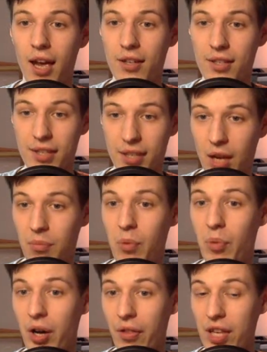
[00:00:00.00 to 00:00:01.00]
and same
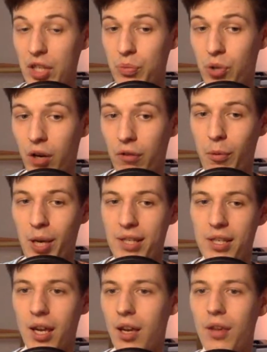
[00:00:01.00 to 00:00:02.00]
about this program, I
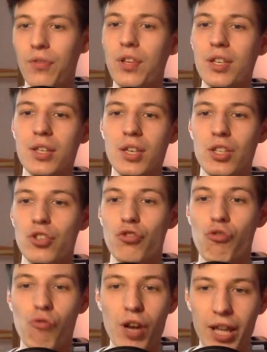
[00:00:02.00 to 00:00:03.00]
say this
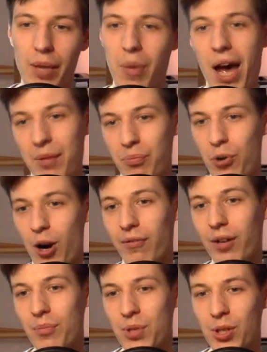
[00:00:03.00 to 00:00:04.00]
is really bad program.